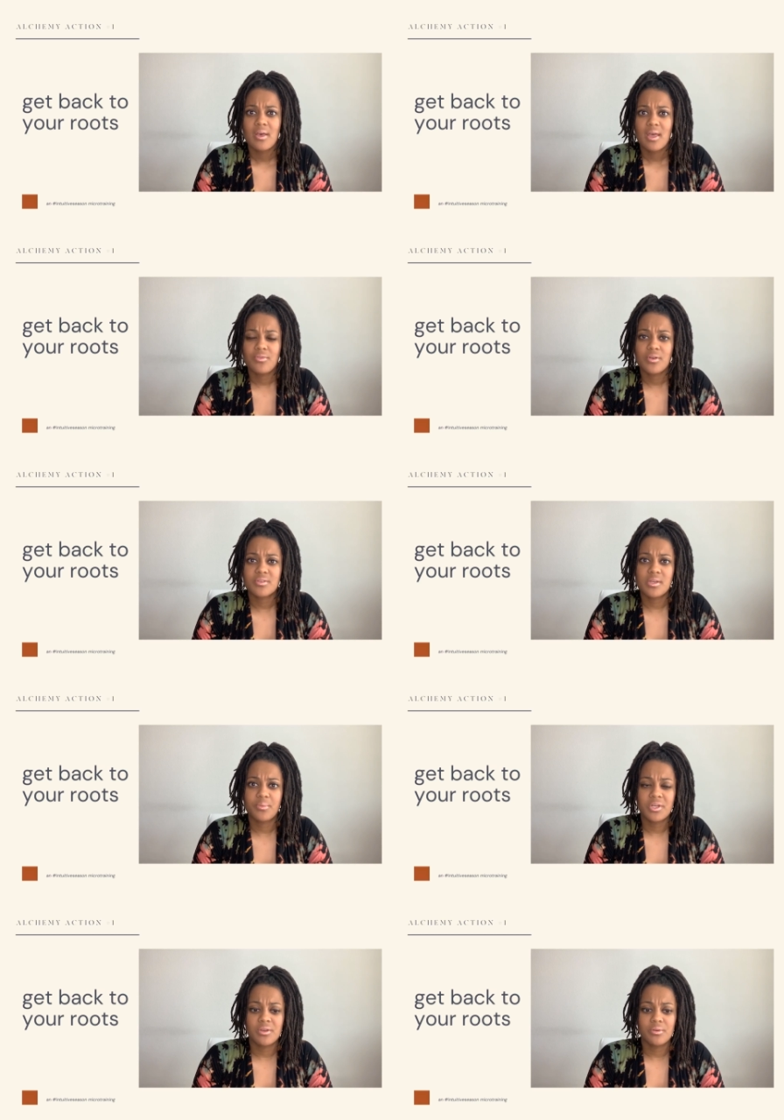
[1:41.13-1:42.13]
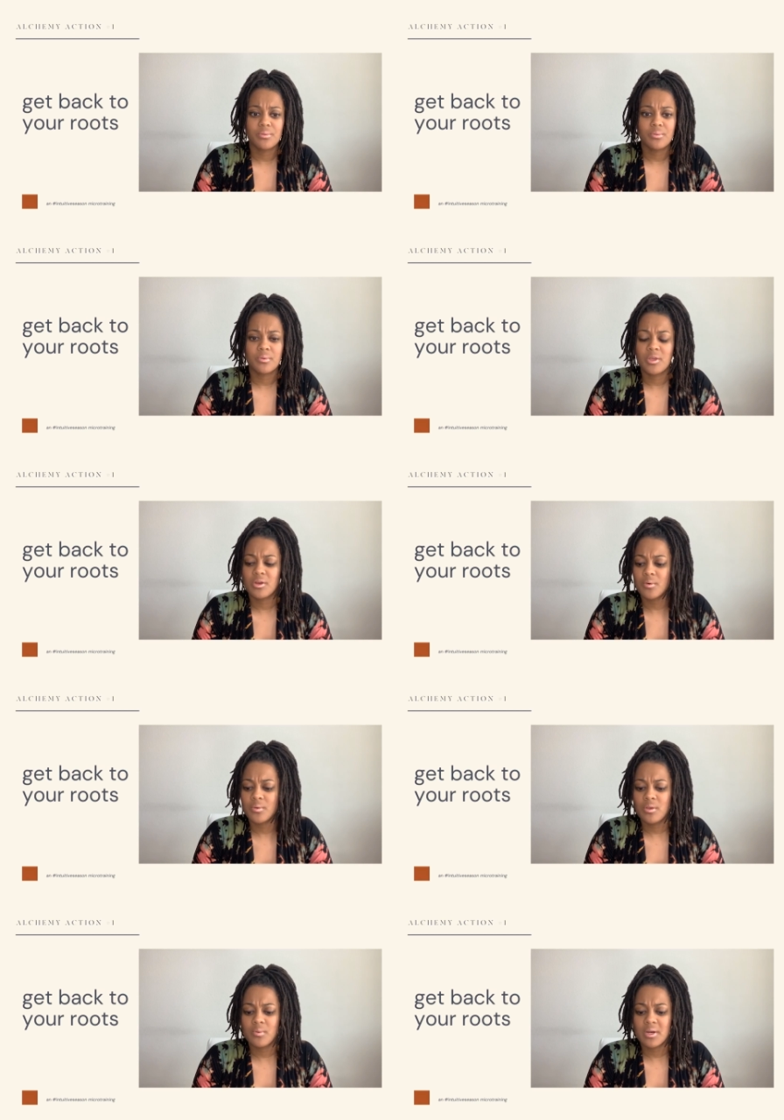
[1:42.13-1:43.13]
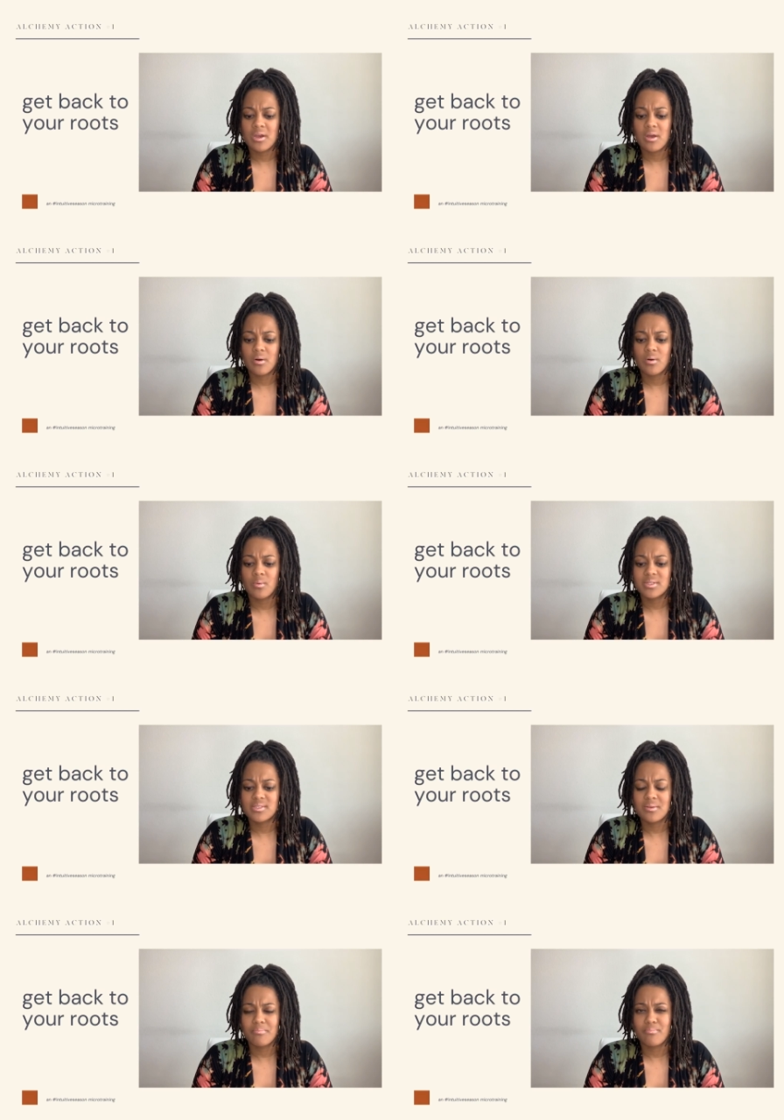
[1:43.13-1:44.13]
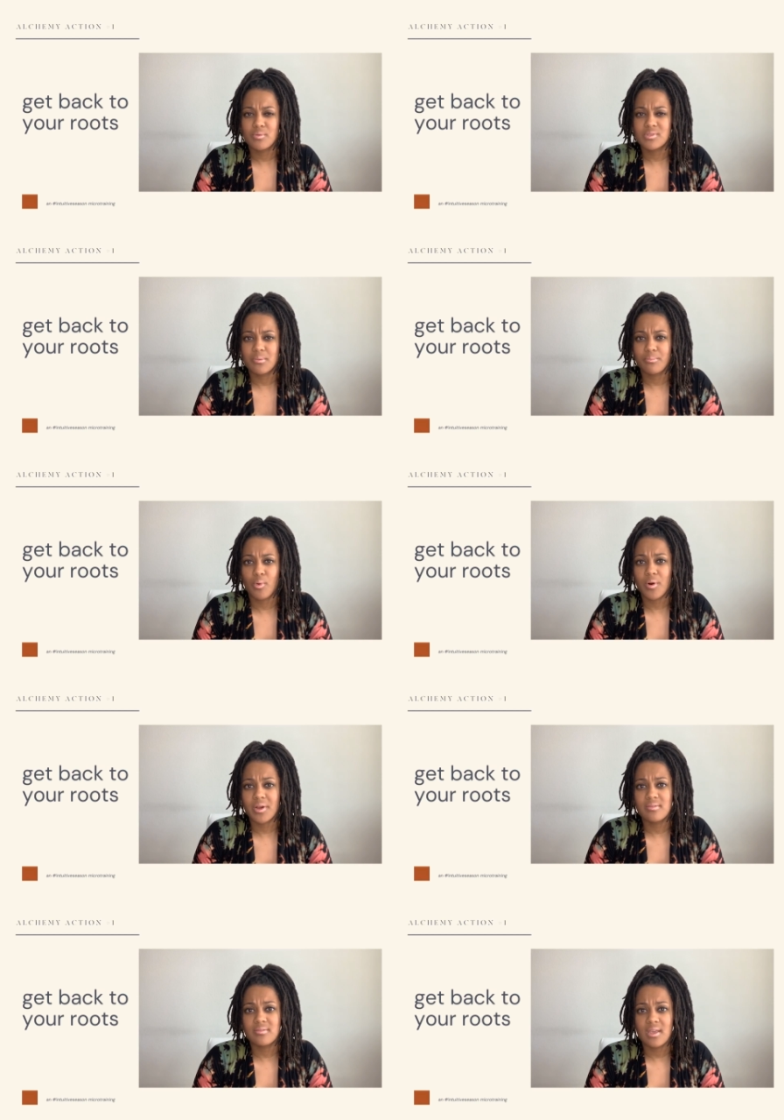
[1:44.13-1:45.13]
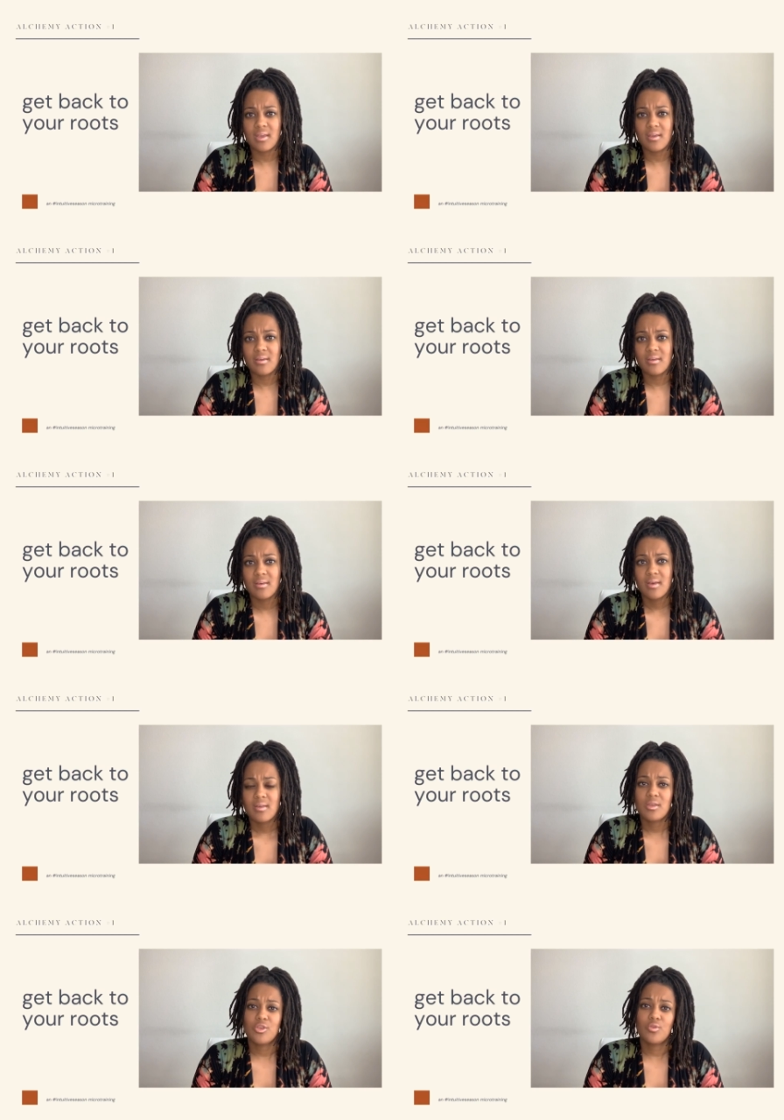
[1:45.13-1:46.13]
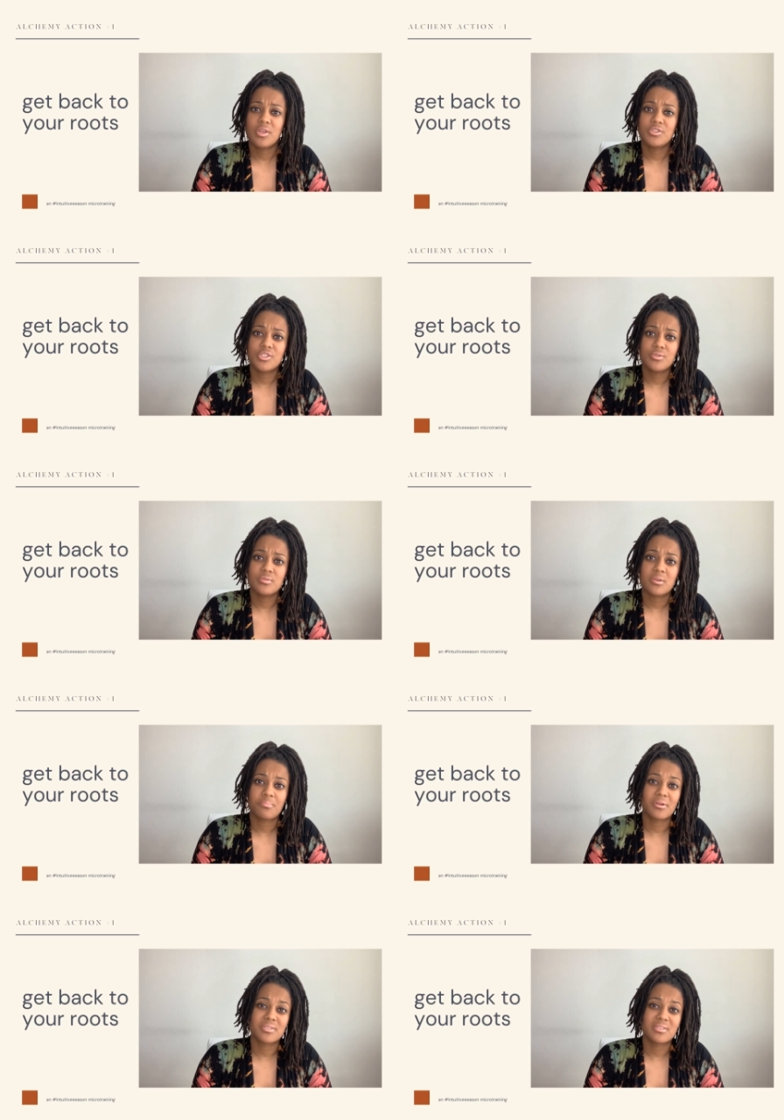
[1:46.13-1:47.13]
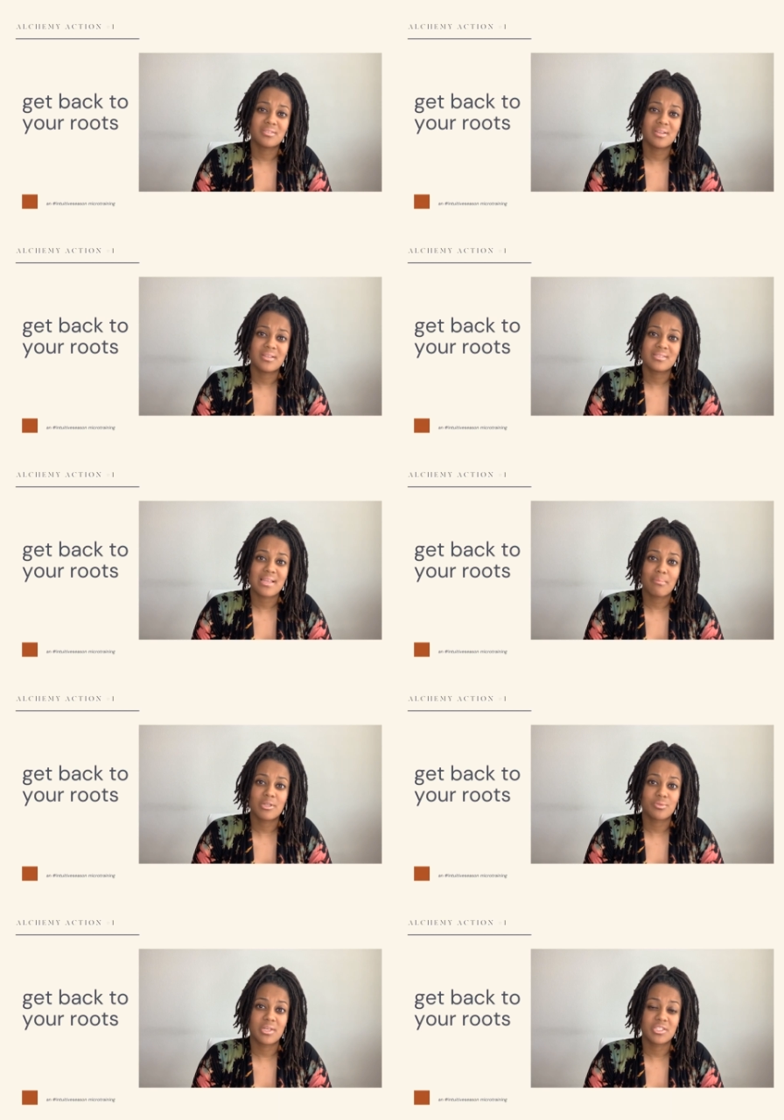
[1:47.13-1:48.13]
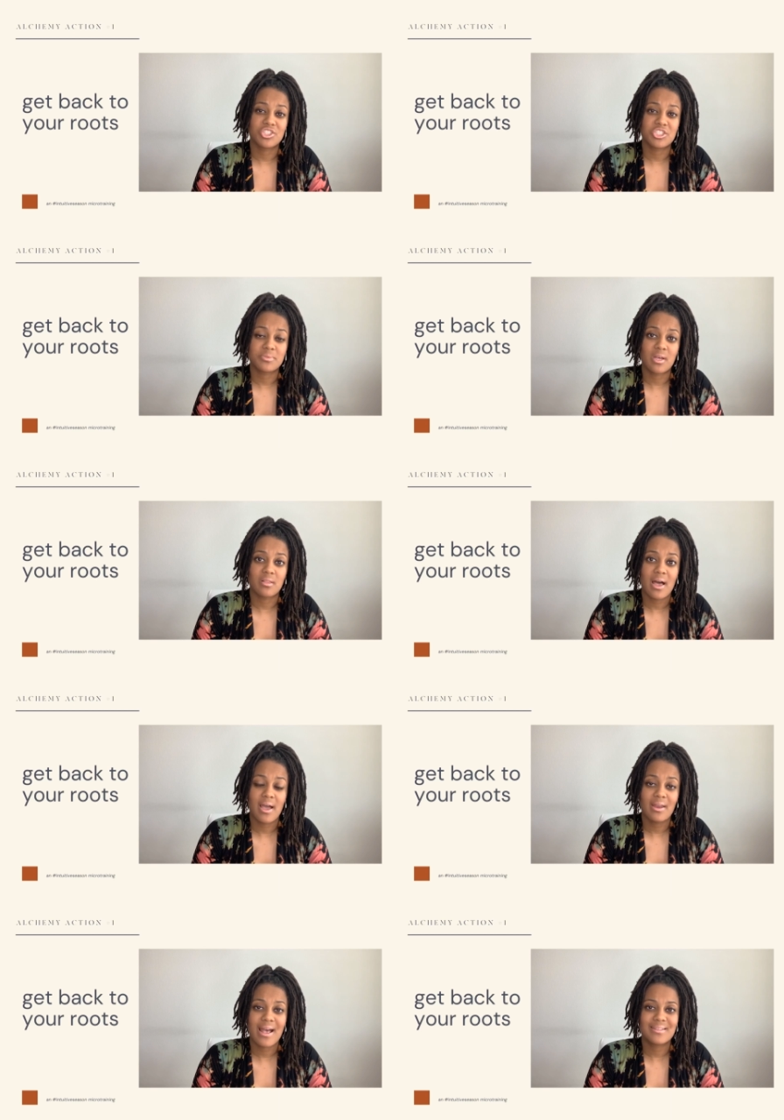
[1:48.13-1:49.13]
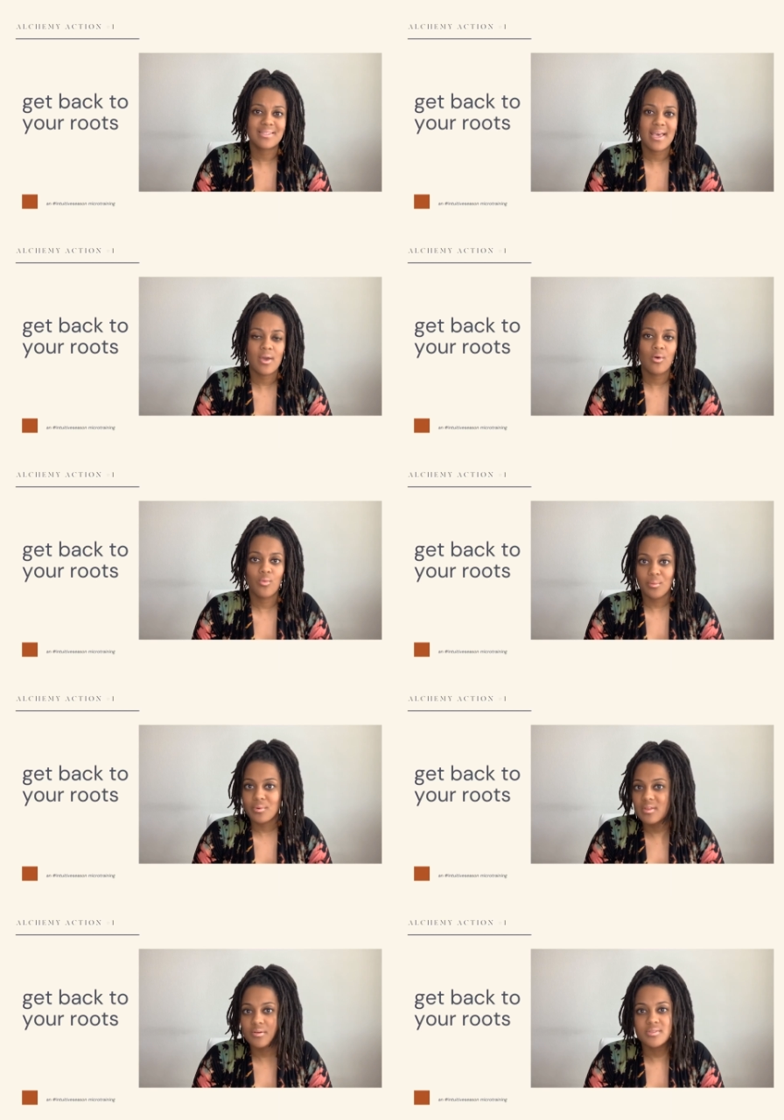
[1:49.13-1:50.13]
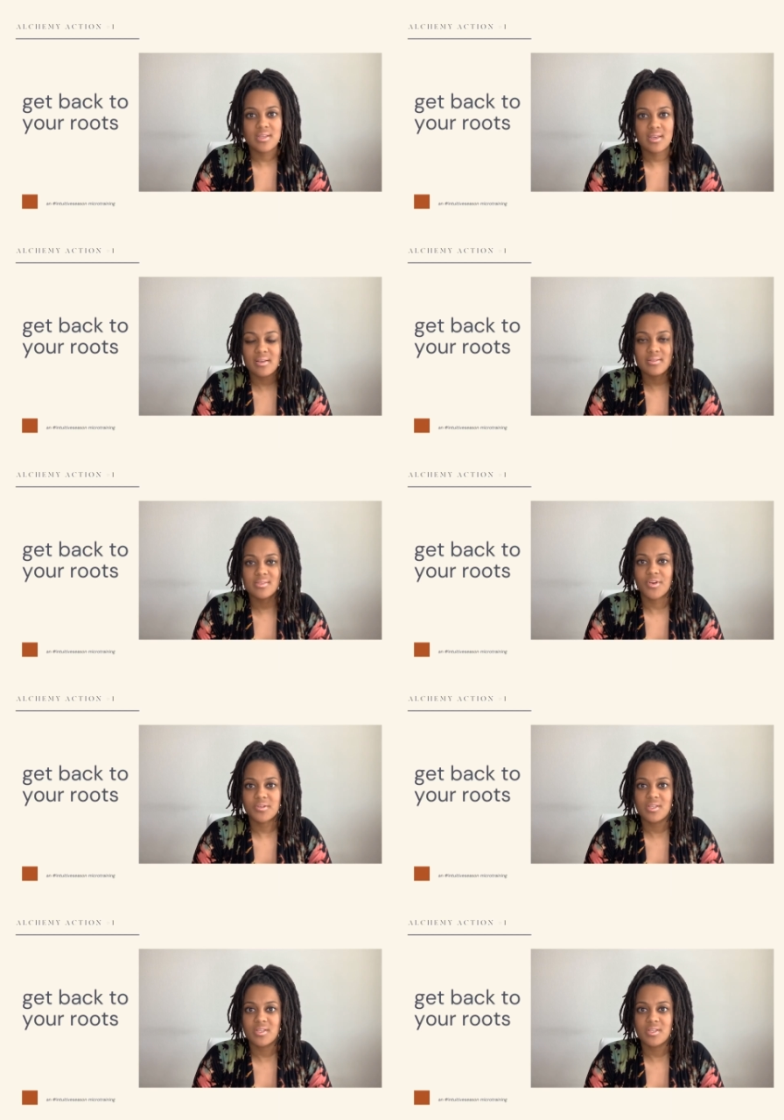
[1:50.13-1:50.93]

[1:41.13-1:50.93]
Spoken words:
if you're someone who, you want to know what's the most important thing that you can do to personally establish relationships online, I'd say, what were those things first?